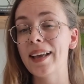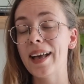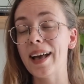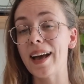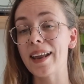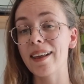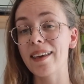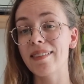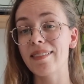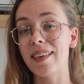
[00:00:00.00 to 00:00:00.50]

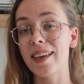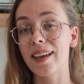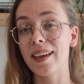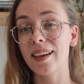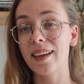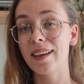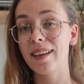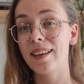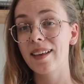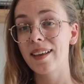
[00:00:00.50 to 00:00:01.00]
And I
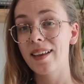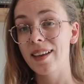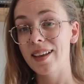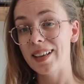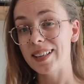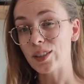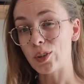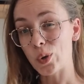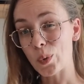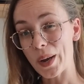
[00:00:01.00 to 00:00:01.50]
think
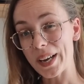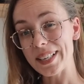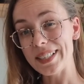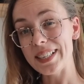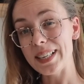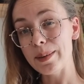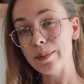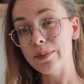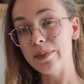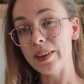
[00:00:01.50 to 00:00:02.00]
it's got quite a
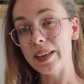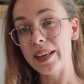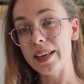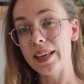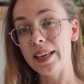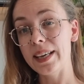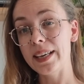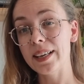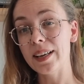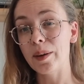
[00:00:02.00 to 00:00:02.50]
deep
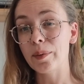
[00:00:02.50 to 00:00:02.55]
V.